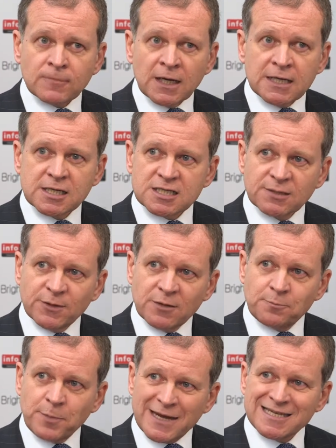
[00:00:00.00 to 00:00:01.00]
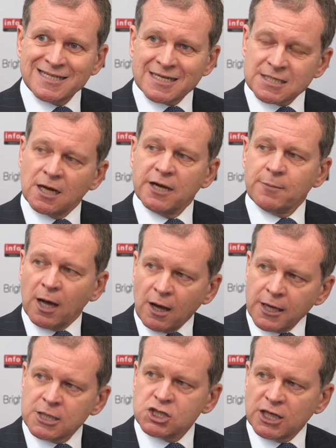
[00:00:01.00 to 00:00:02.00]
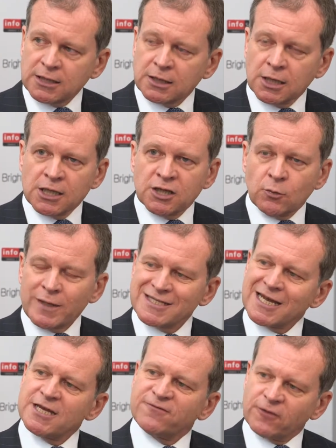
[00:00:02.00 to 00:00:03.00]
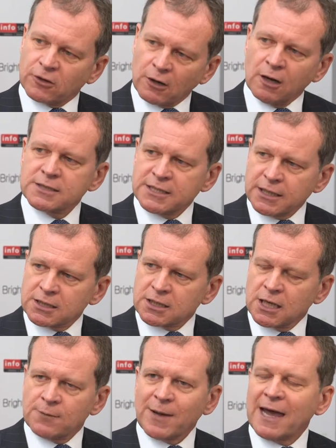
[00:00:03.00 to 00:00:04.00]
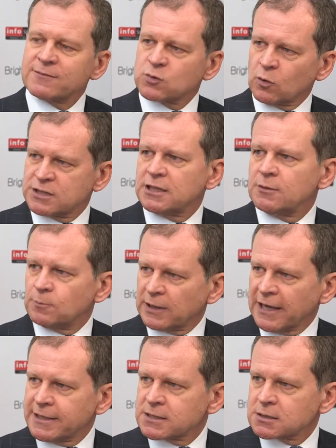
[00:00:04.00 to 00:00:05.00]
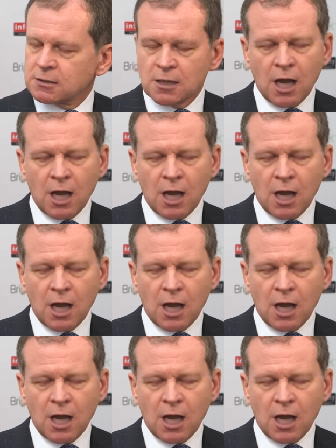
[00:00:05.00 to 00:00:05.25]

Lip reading: is that some of the basic cyber hygiene that we take for granted perhaps wasn't in place.